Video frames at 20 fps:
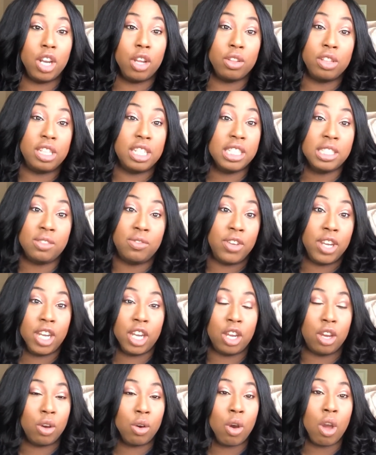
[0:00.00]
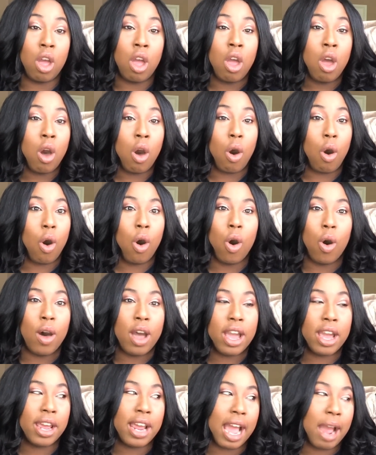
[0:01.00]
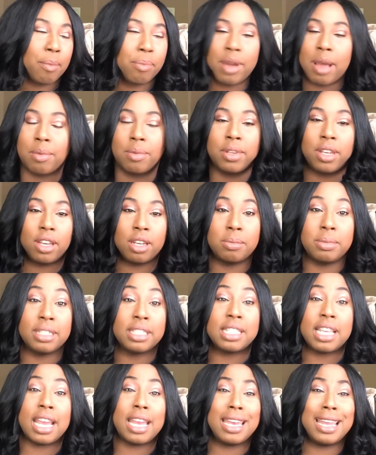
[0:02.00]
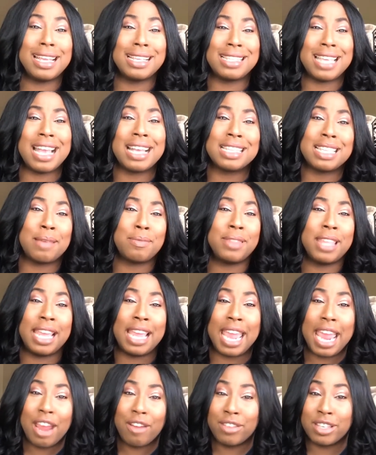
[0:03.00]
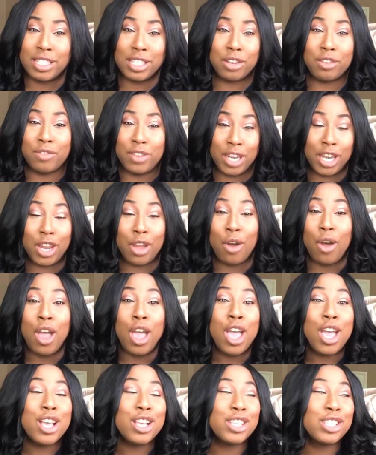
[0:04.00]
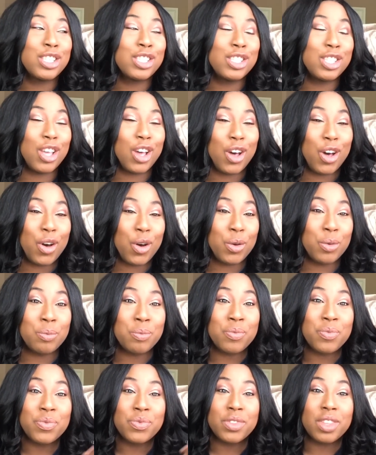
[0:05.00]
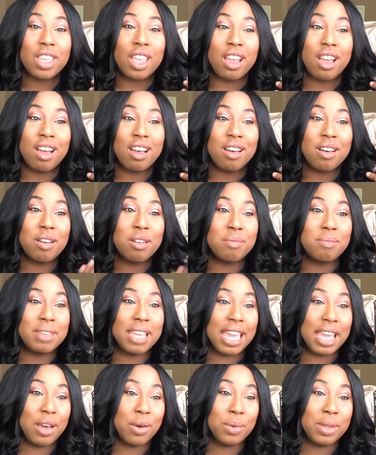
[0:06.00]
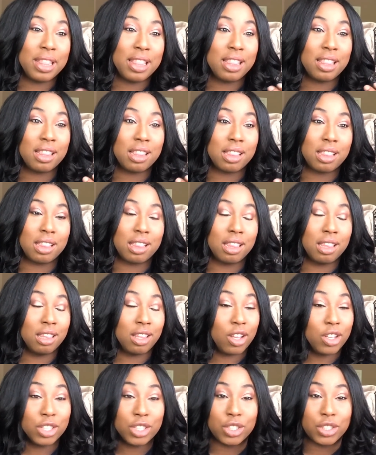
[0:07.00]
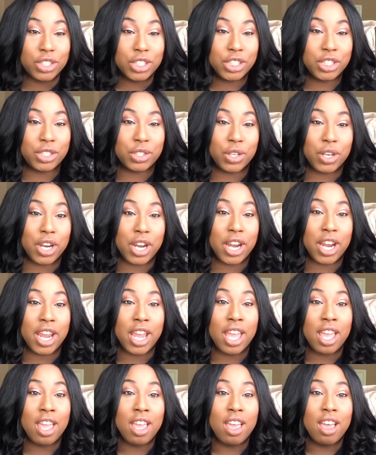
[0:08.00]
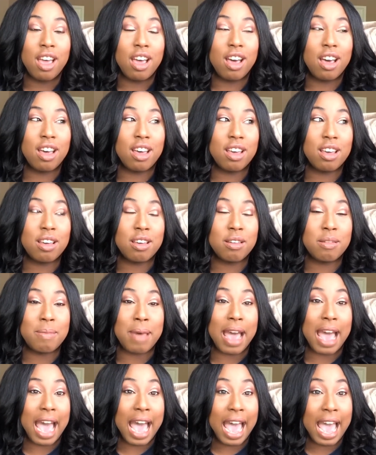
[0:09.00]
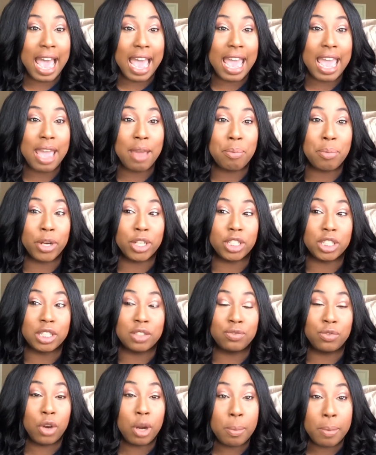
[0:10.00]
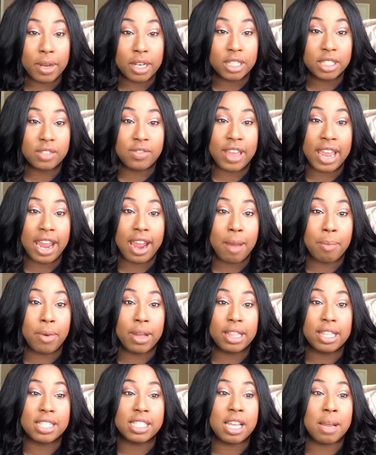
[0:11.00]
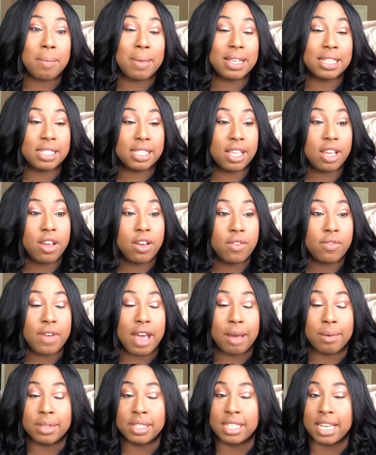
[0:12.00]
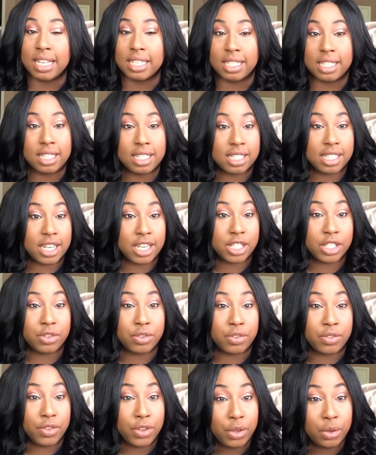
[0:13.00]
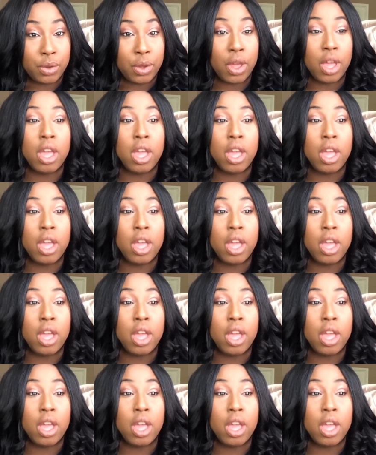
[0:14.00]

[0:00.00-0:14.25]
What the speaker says: this video on. I'm probably gonna be saying the exact same thing in every single video. So yeah, with long story short, I purchased 4 bundles of hair. I bought this hair myself. I was nice with this hair to review.